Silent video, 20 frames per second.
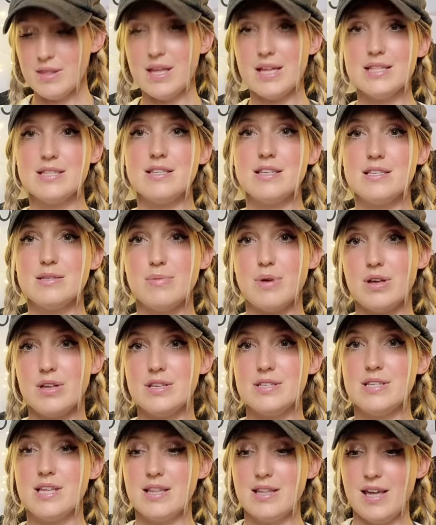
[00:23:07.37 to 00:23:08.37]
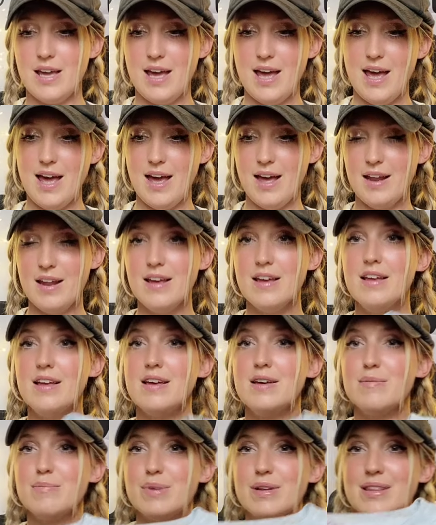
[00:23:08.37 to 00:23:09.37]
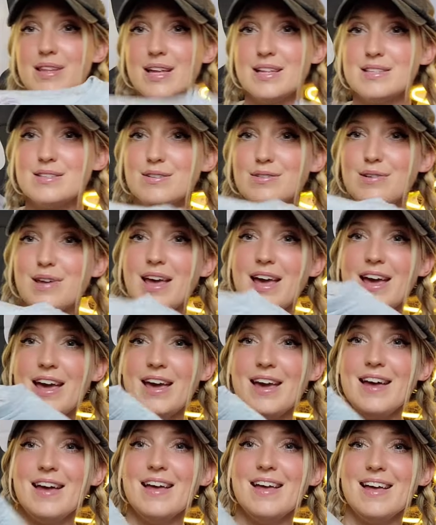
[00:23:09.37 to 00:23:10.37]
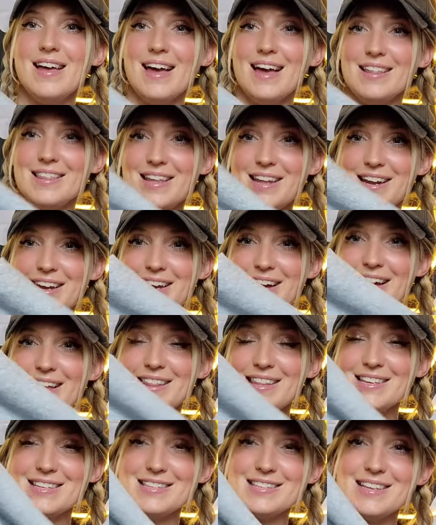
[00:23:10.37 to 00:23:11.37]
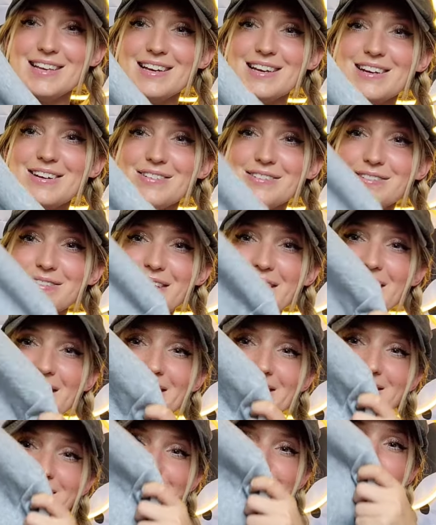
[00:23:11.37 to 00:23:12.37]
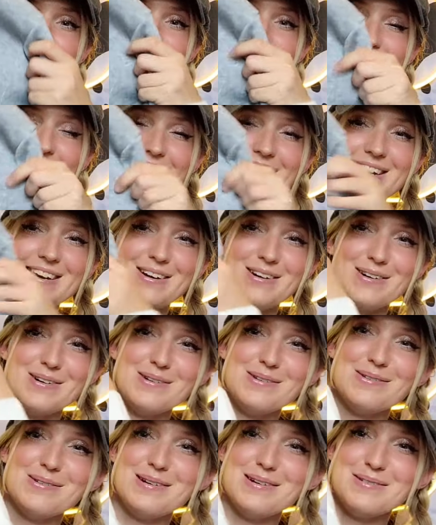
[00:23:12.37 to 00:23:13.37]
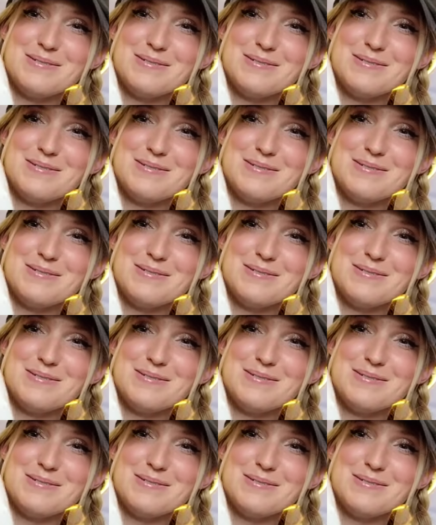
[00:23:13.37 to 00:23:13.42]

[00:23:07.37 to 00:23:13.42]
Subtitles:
That's the smallest that they had, but that's okay. And then I got this gray sweatshirt. Oh